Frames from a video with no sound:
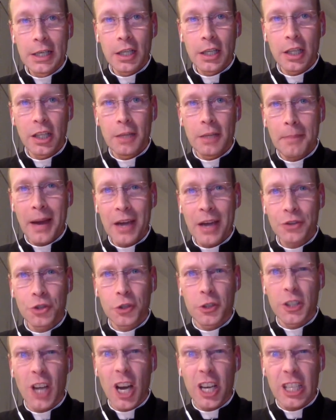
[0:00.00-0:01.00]
And then the
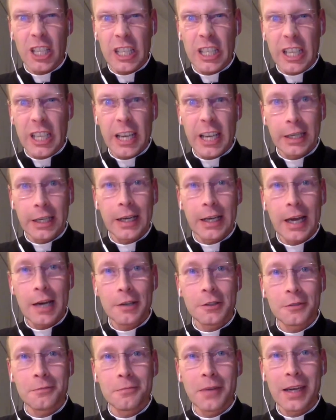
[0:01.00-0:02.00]
passion, I'm getting
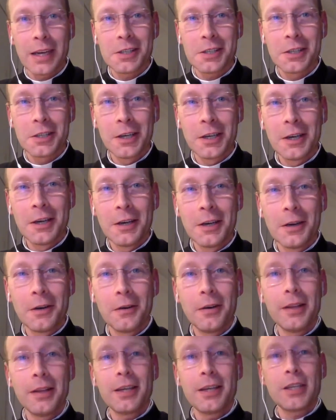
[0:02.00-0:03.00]
out of bed.
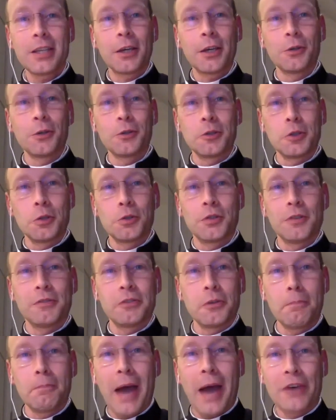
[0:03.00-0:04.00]
Well, that's a good use of
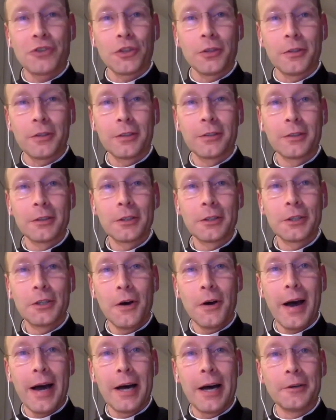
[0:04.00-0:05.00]
your passion.
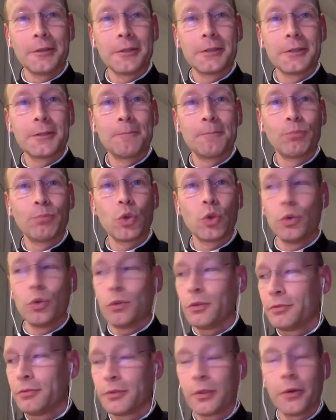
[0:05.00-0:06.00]
Go out,
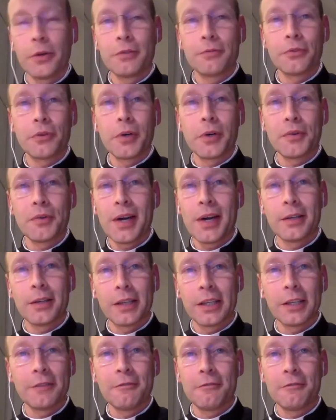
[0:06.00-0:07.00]
or going for a run
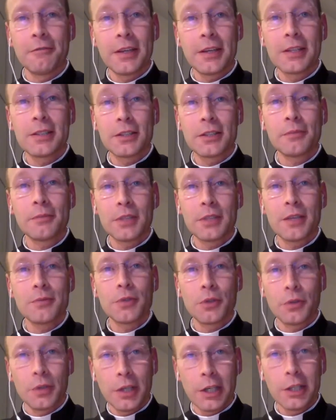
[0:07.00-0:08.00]
and getting fit.
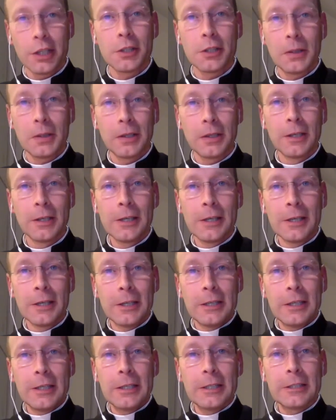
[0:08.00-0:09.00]
Sometimes you need to,
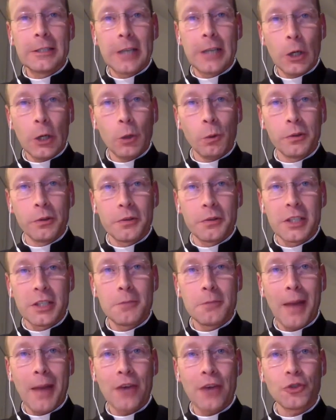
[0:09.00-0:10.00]
hold on
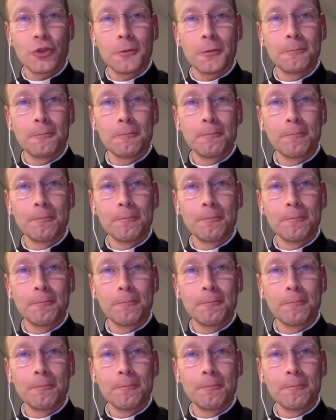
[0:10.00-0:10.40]
this passion.